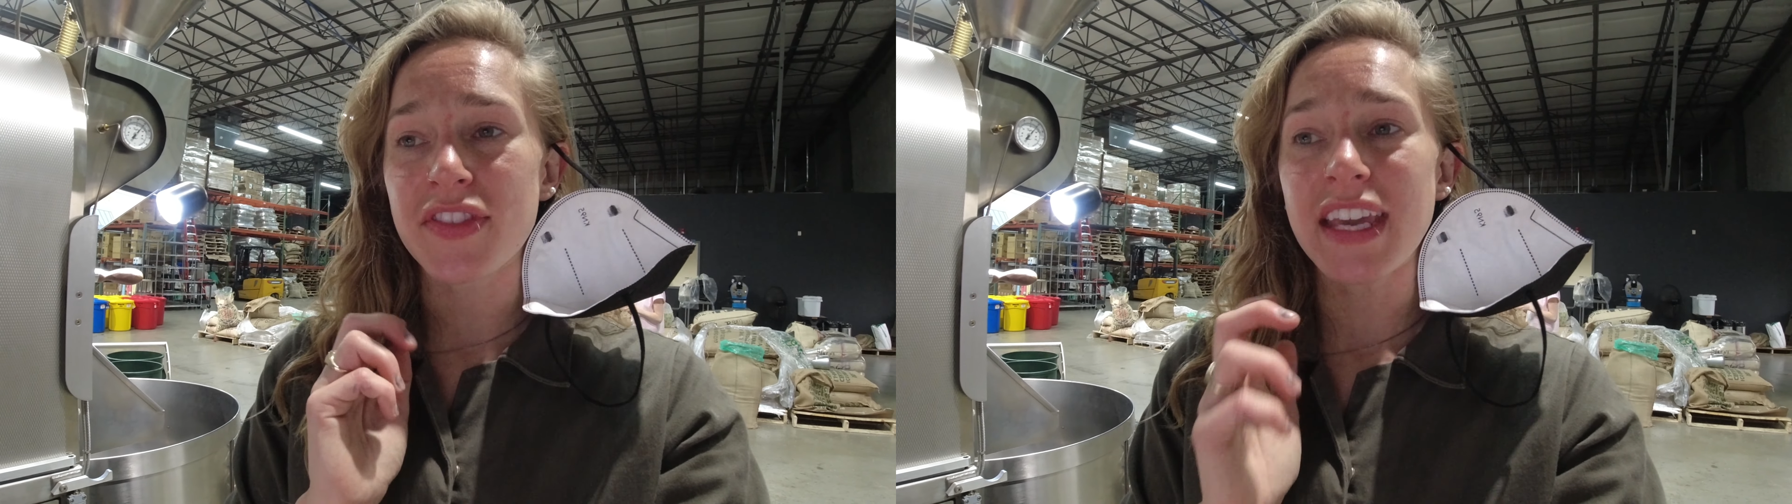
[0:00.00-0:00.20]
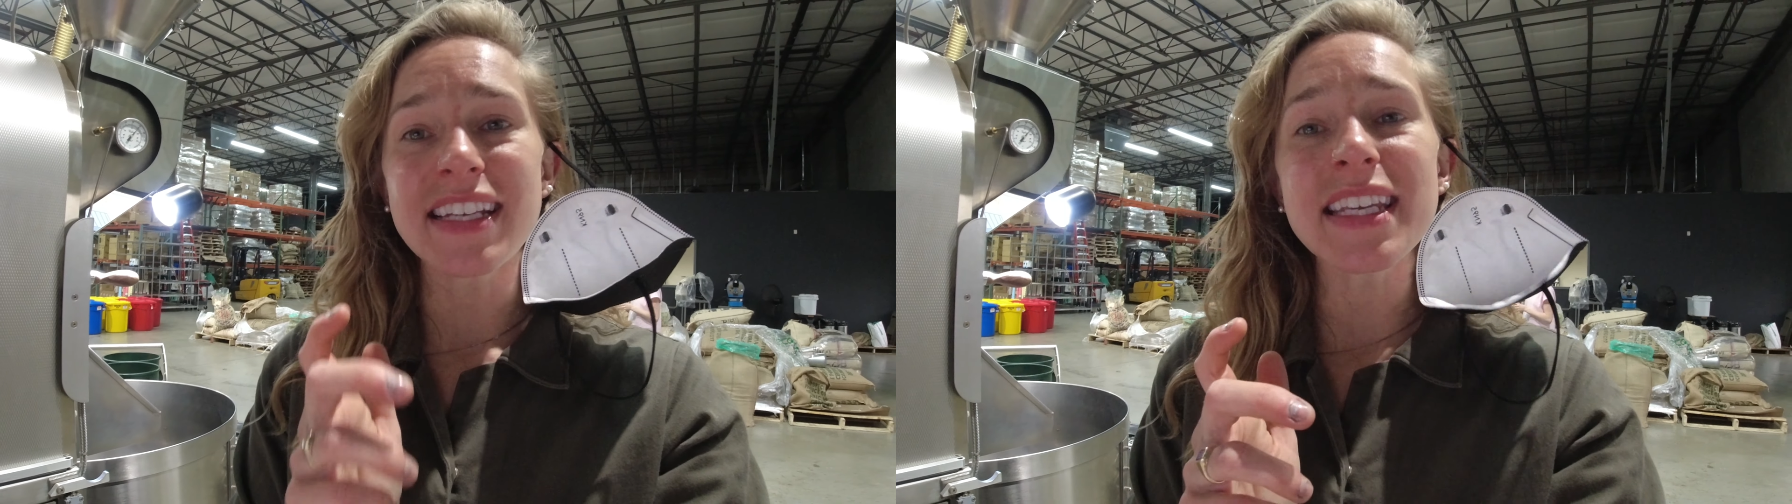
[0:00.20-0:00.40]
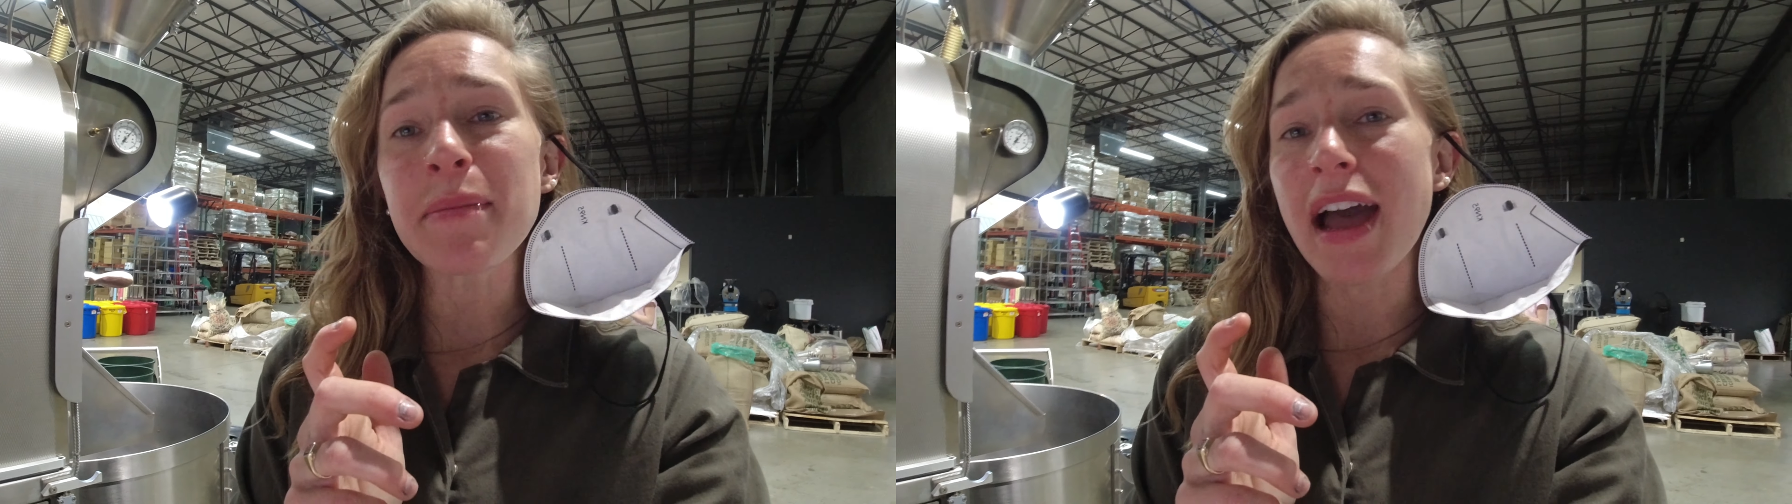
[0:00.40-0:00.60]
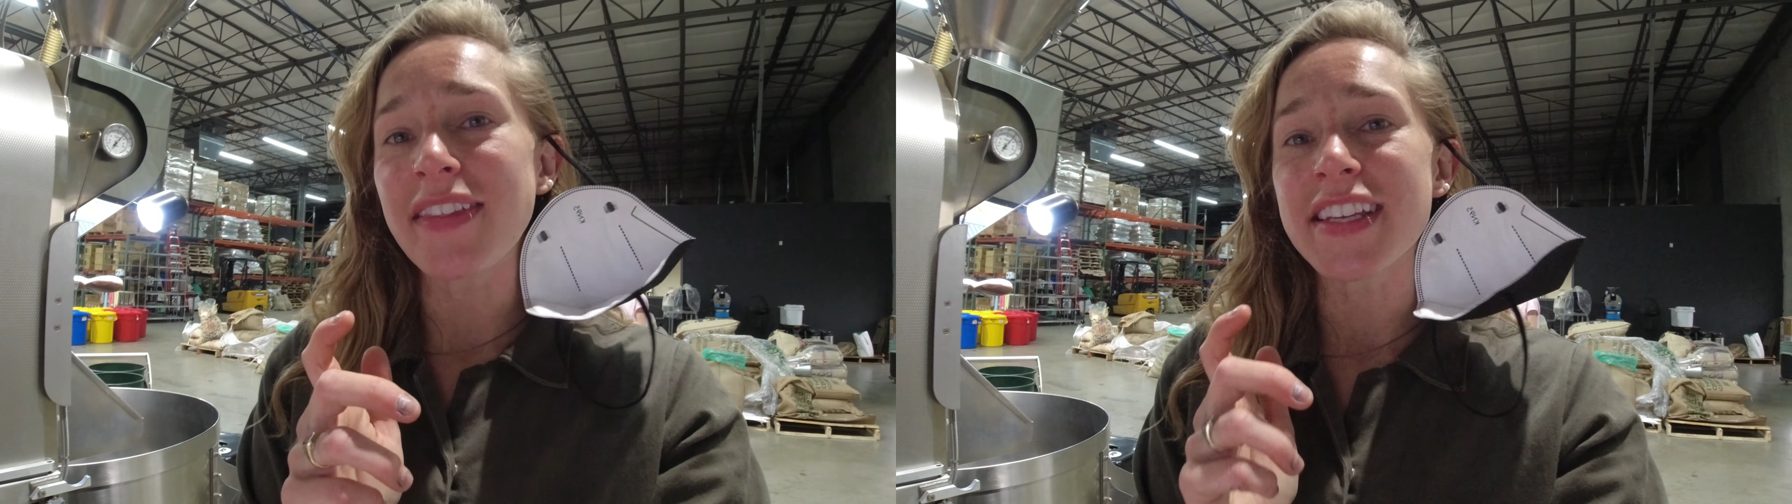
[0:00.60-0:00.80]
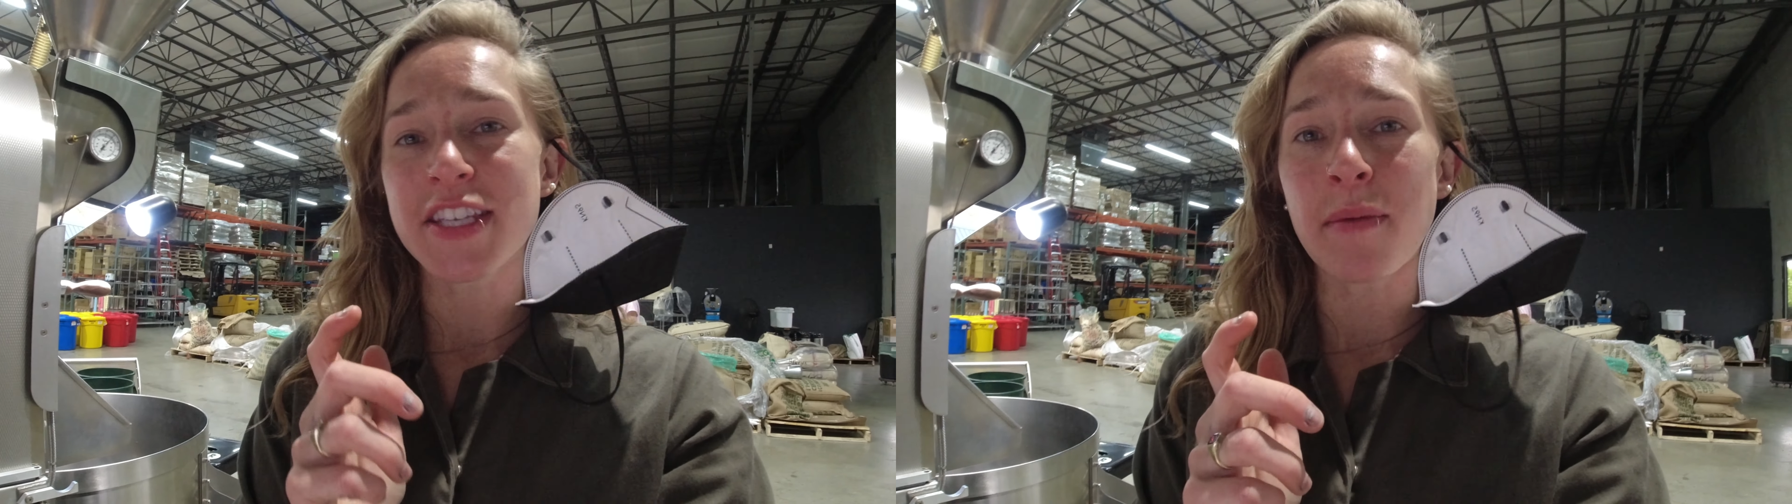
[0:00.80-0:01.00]
the idea
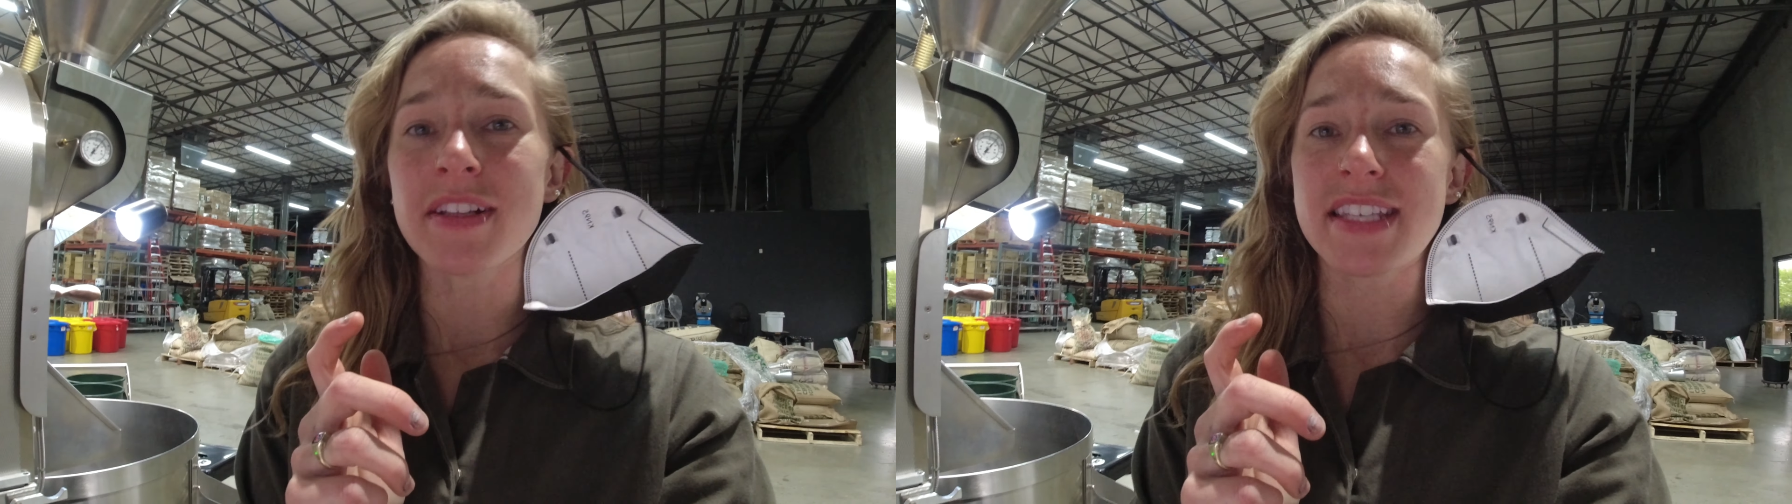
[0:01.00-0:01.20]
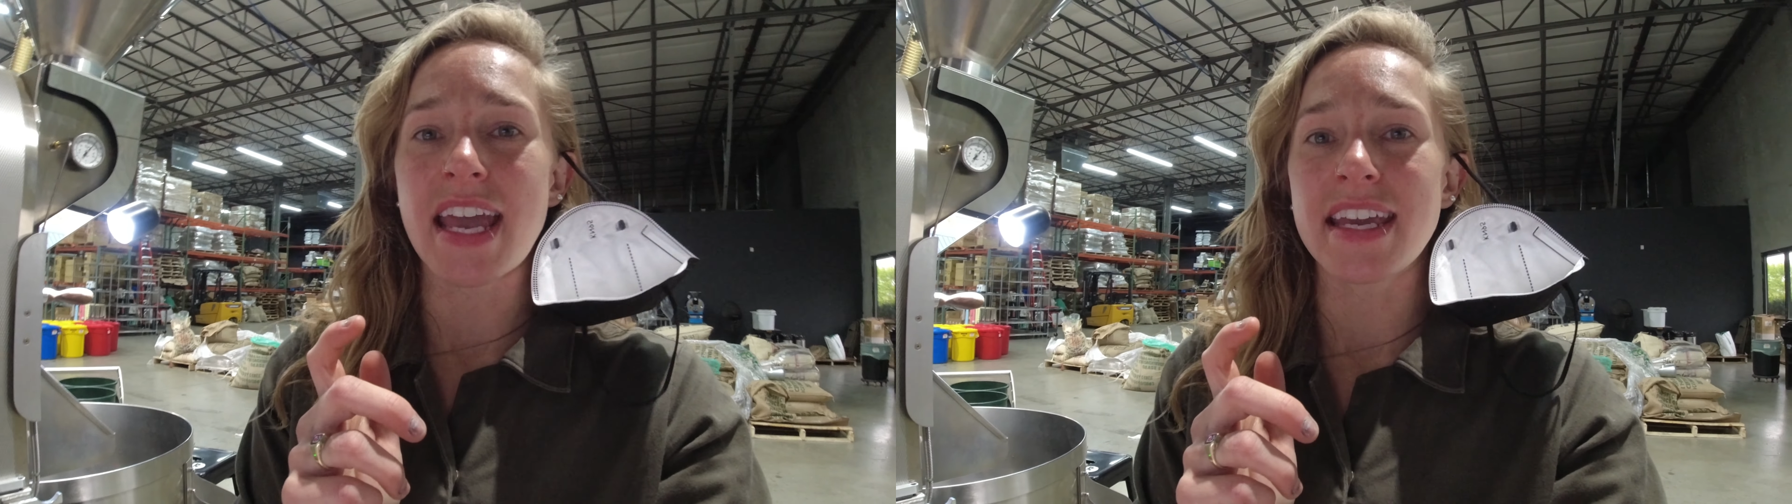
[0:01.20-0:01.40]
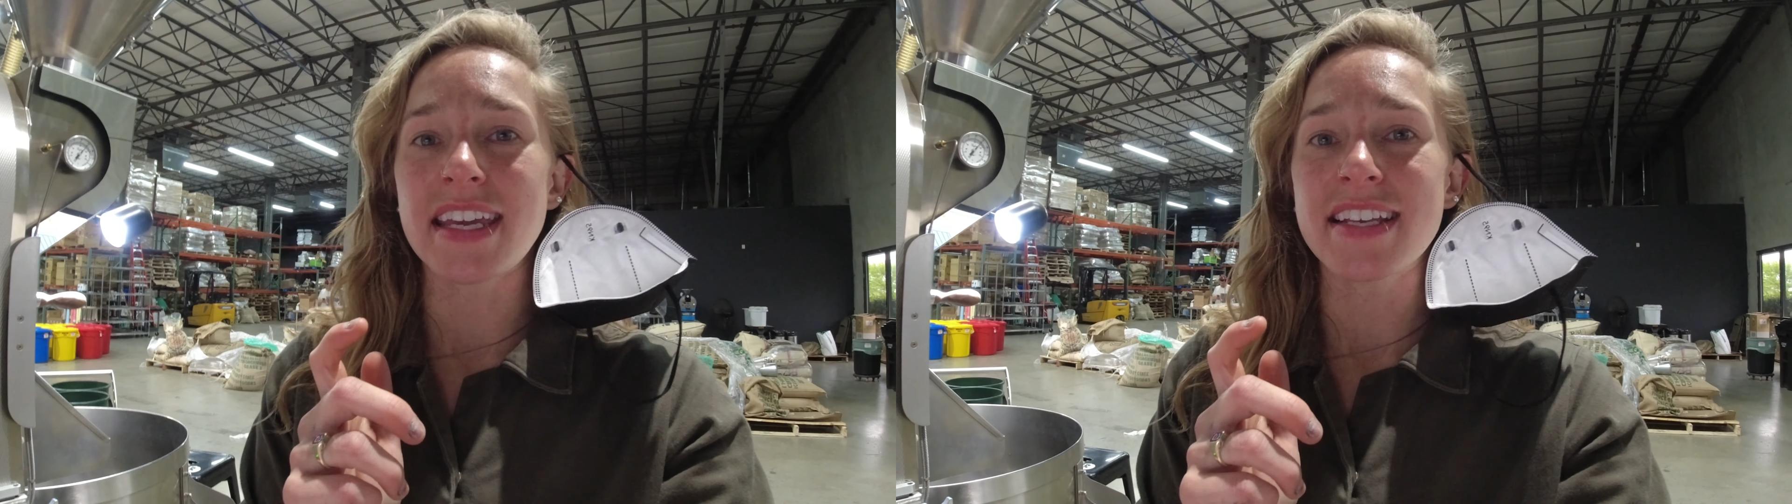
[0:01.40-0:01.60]
behind the double take